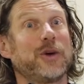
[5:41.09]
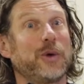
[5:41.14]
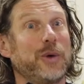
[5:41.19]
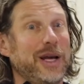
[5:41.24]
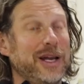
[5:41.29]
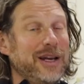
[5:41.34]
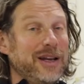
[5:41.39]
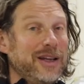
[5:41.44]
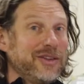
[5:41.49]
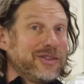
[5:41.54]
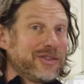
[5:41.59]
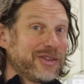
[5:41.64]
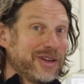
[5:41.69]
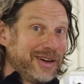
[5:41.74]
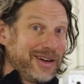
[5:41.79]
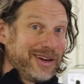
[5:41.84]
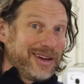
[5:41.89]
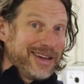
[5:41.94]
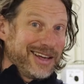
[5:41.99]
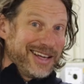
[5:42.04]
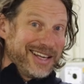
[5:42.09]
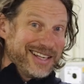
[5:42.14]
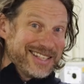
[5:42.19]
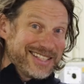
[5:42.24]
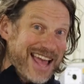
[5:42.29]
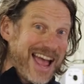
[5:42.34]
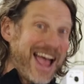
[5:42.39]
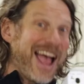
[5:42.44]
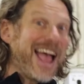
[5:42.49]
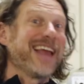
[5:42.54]
So it is
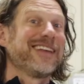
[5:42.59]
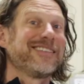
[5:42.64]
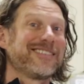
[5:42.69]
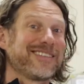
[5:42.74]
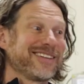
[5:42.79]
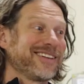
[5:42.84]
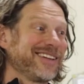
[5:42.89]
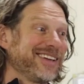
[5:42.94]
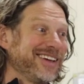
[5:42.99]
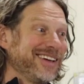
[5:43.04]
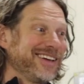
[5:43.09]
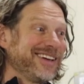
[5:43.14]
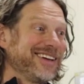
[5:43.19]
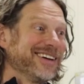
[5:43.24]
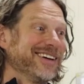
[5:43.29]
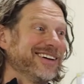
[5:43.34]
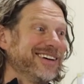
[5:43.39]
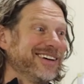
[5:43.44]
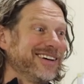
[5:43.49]
intensely